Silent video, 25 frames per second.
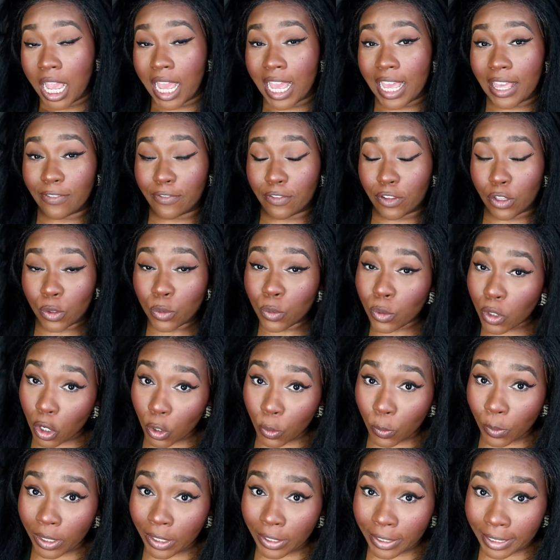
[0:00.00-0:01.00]
If you
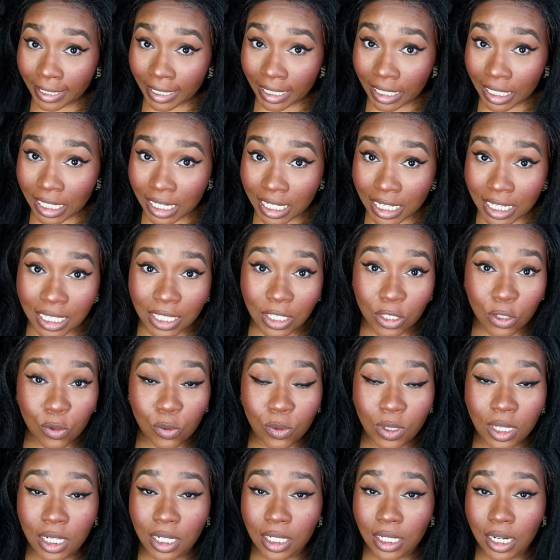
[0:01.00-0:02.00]
know where it is,
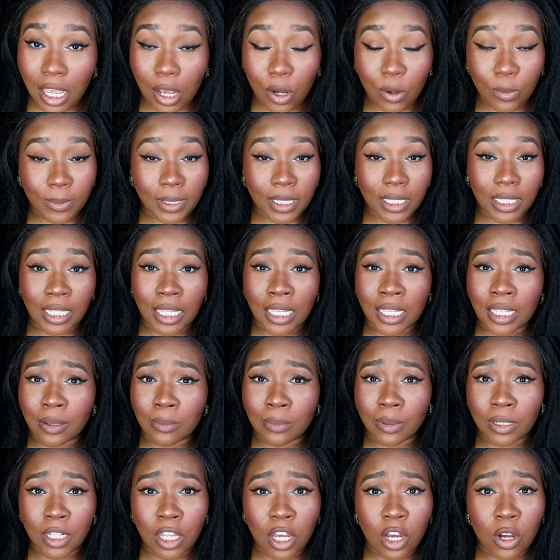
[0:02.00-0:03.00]
you can help me link
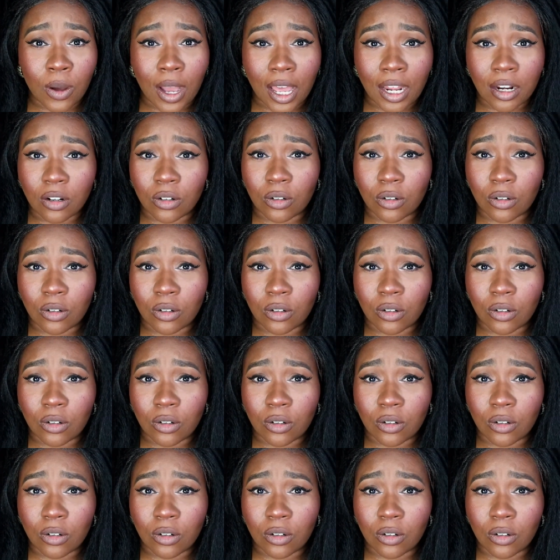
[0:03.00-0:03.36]
it below.